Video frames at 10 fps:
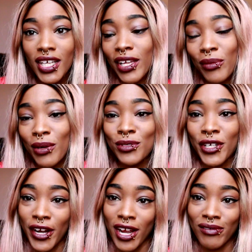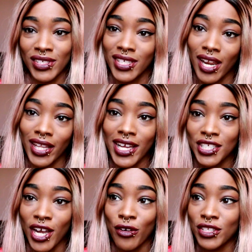Like when I was younger, I would just kind of
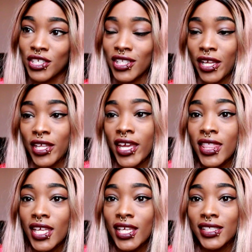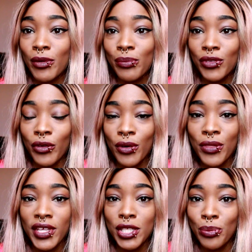lash out and just like kick things. I would throw
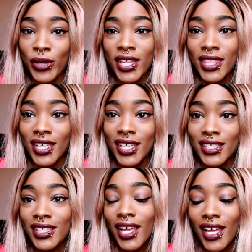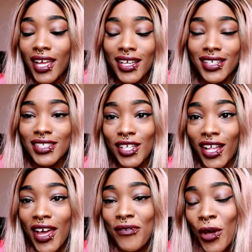things, break things until
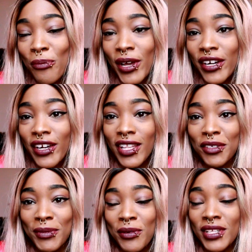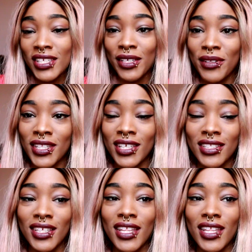I felt better and that was my way of dealing with things.